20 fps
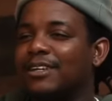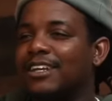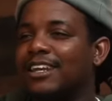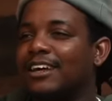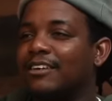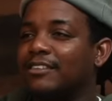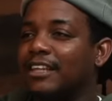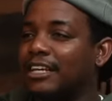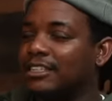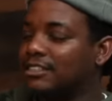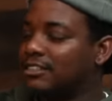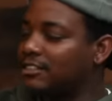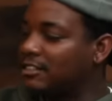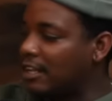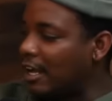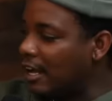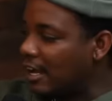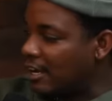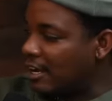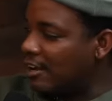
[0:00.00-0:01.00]
hit me. Like that's
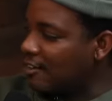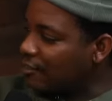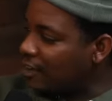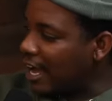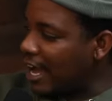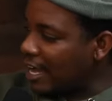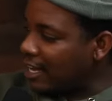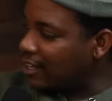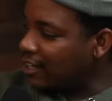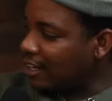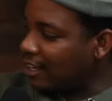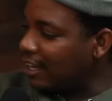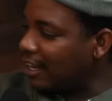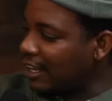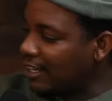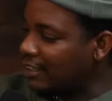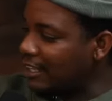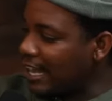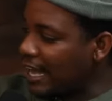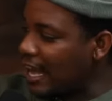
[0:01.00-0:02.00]
I never had nothing
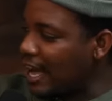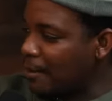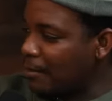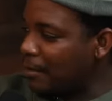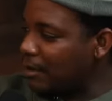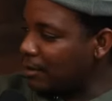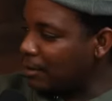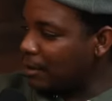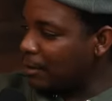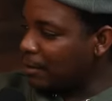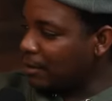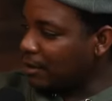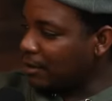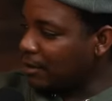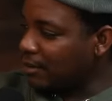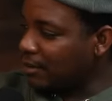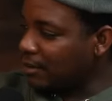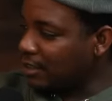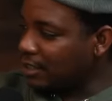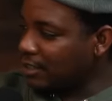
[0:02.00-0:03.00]
like that happen to me,
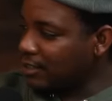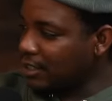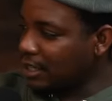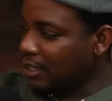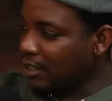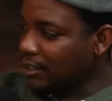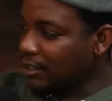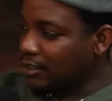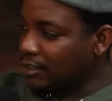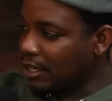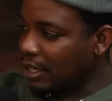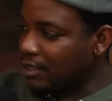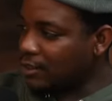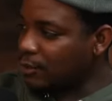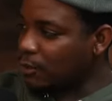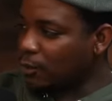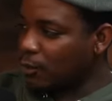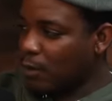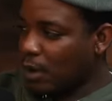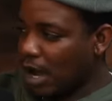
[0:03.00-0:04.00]
bro. That's Yo, like, bro,
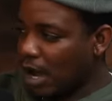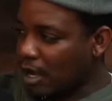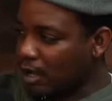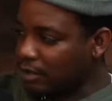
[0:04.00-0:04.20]
that's, that's